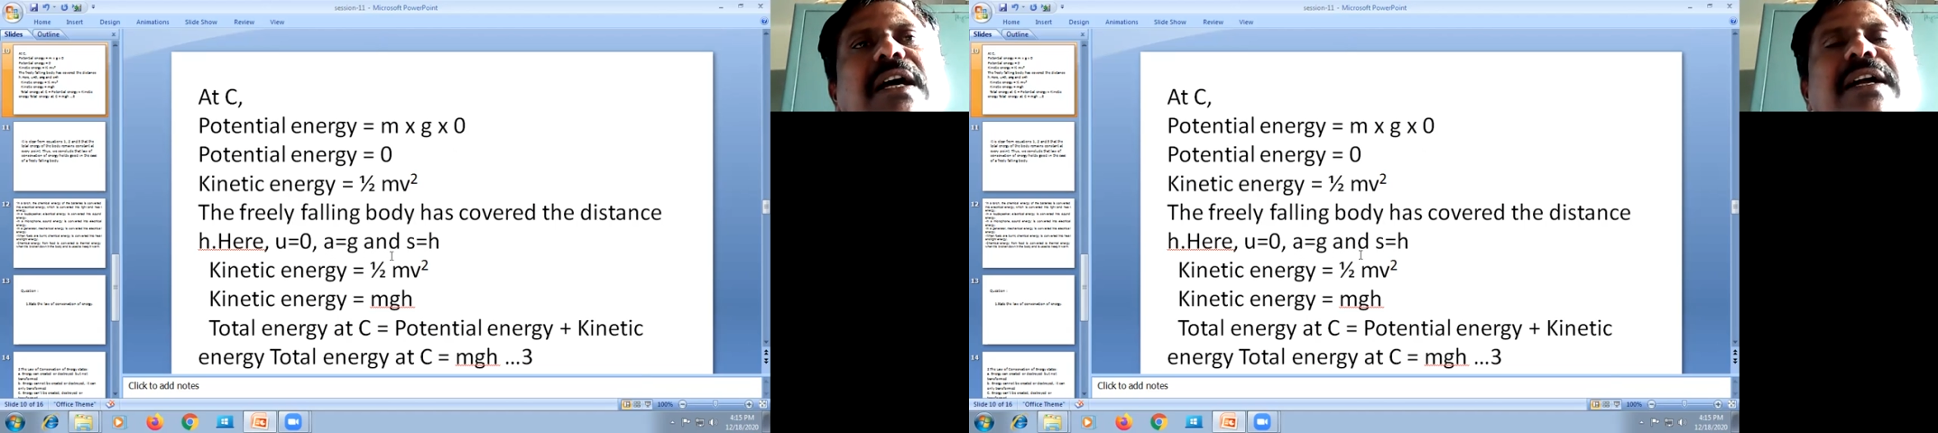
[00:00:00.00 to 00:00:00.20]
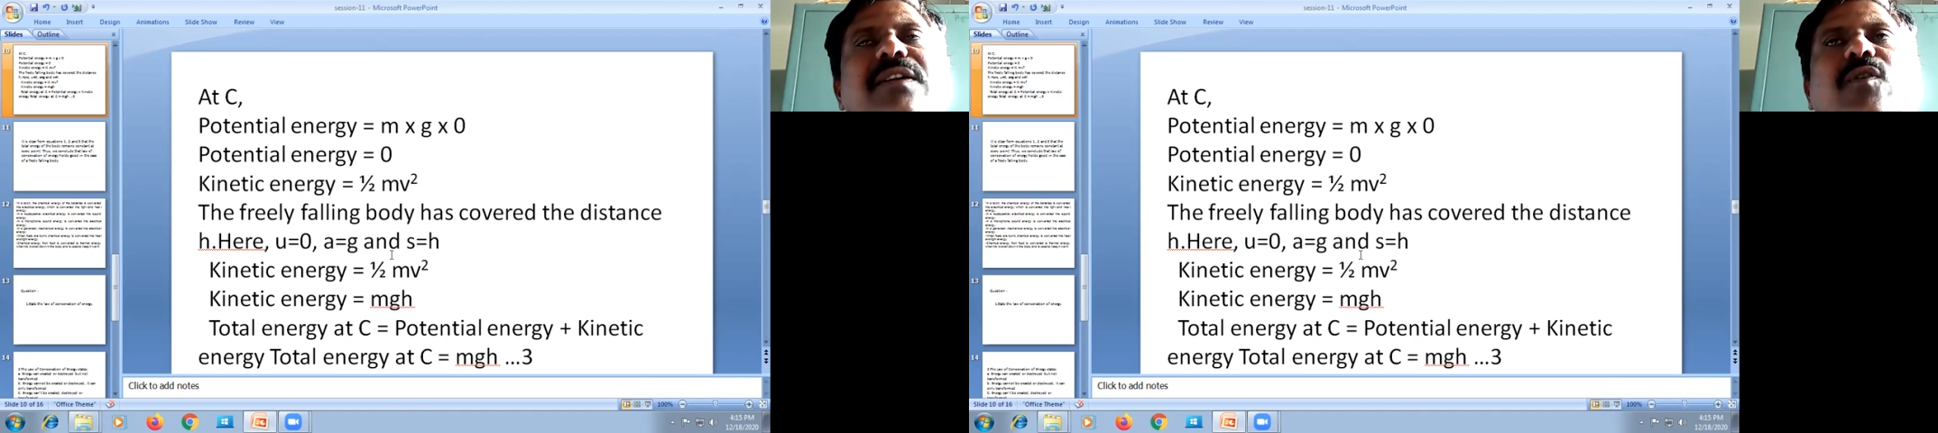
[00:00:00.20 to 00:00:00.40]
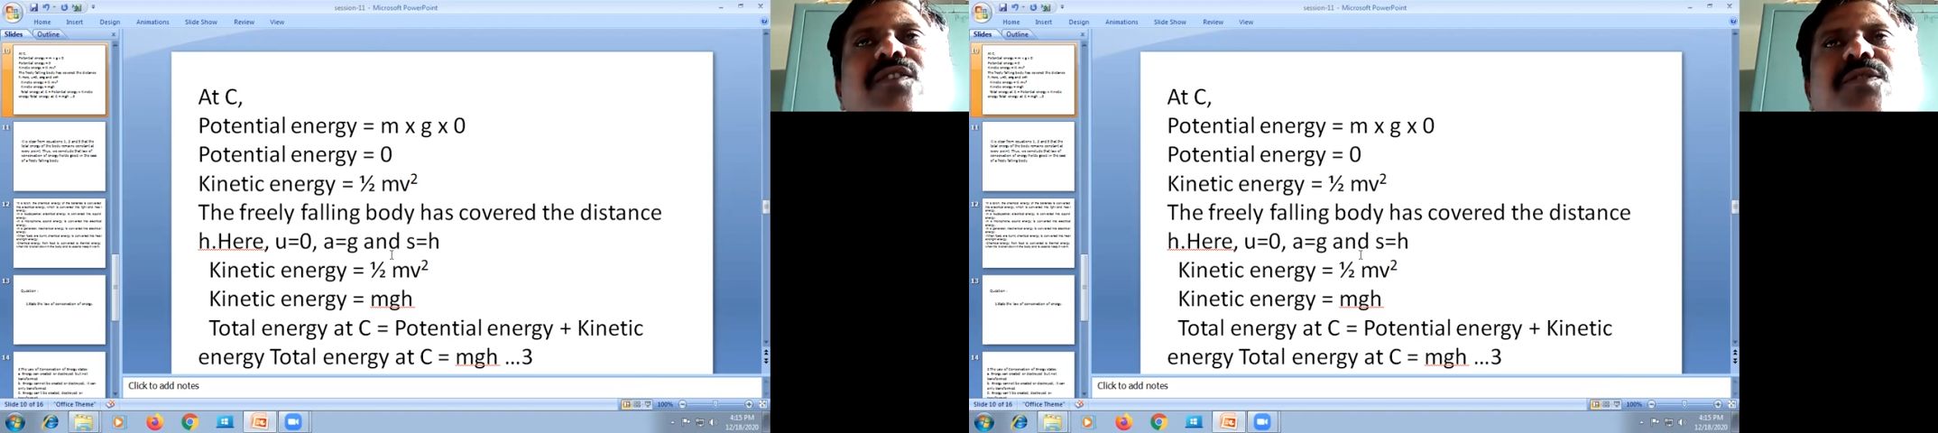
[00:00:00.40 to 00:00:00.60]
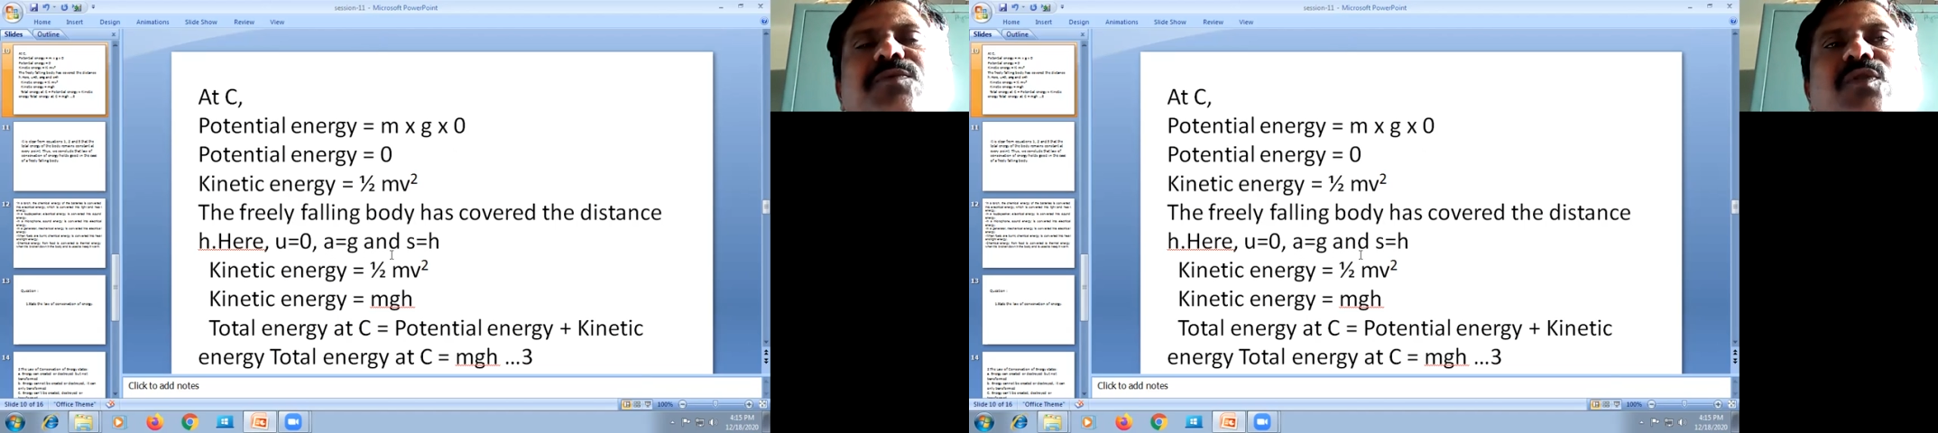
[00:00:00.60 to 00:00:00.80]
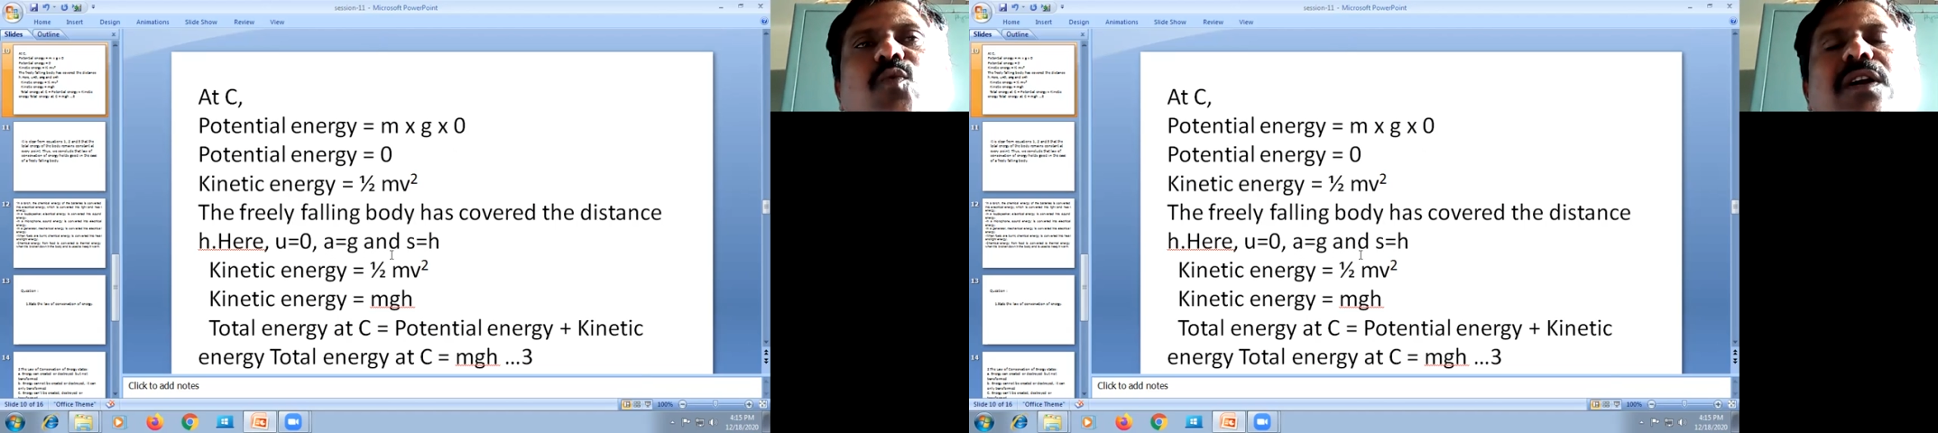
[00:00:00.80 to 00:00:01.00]
and you also
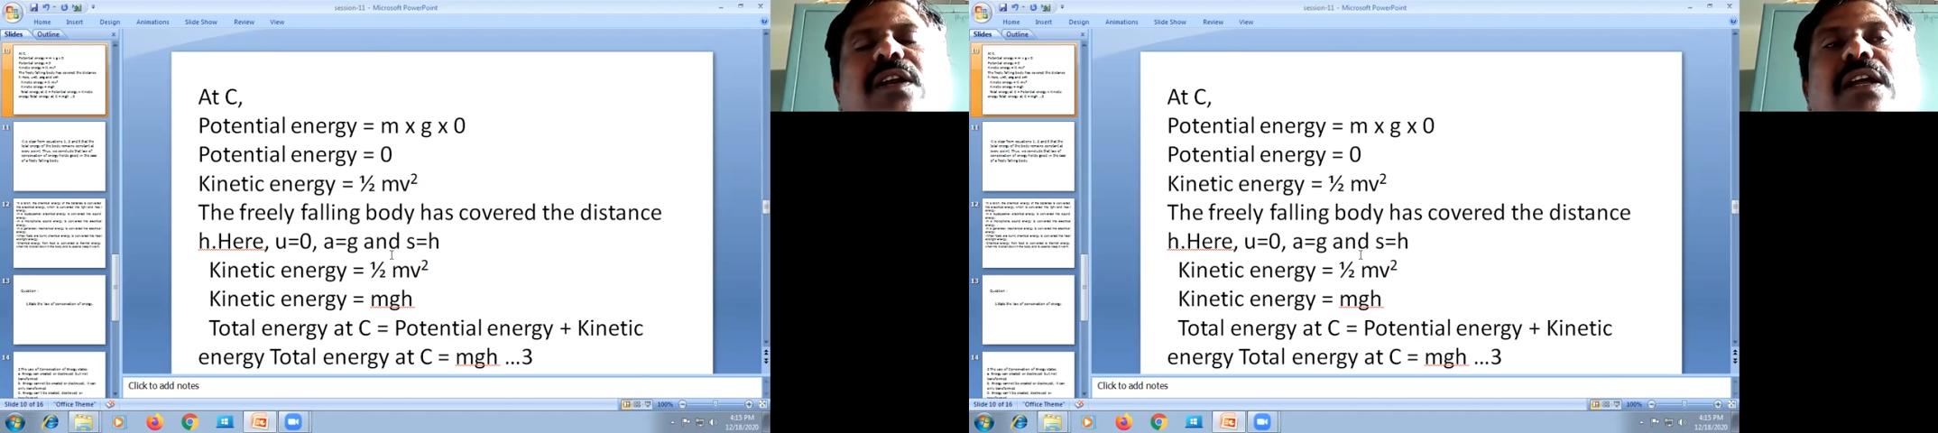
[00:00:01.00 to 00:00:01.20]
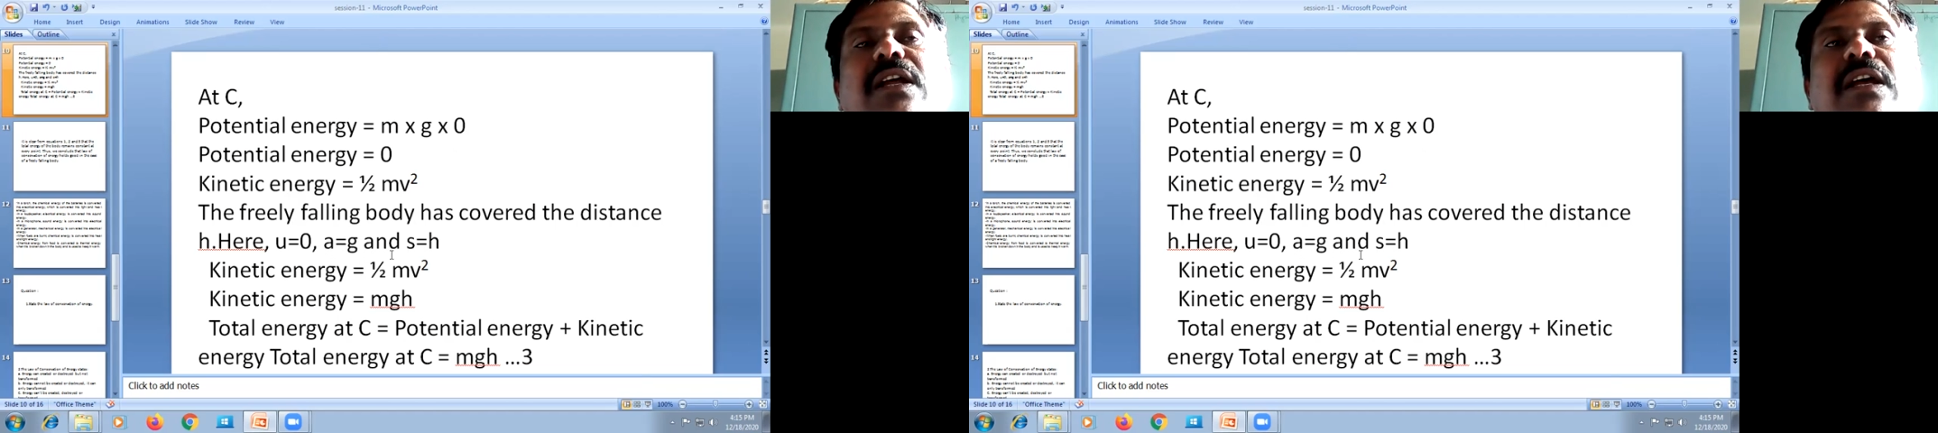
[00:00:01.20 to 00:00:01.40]
put what?